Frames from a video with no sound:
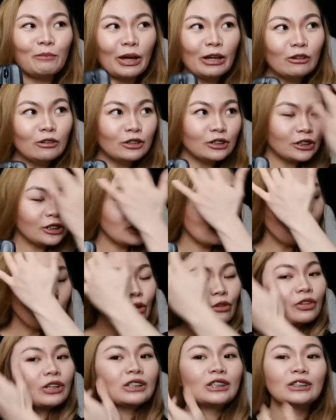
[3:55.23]
my concern
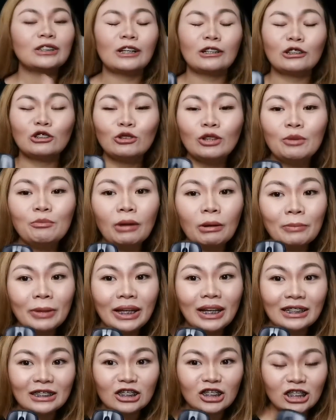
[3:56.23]
about this is actually
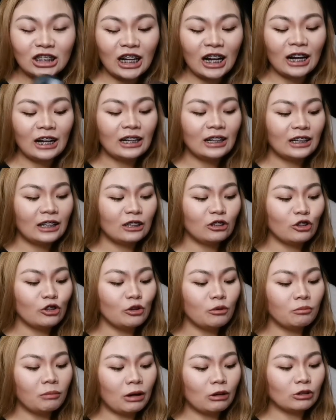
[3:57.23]
mabigat siya. Ito
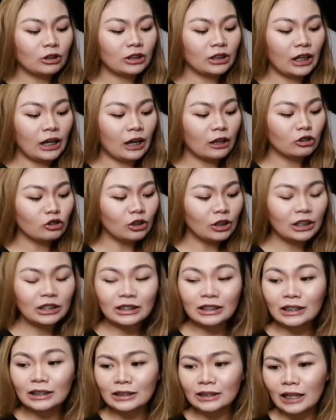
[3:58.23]
yung mouse niya. Actually,
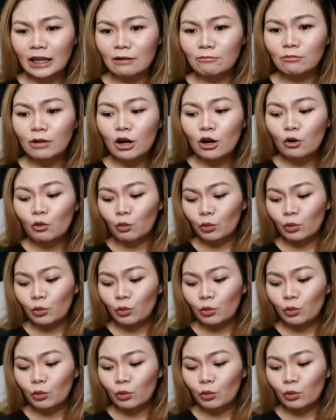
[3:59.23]
it's the same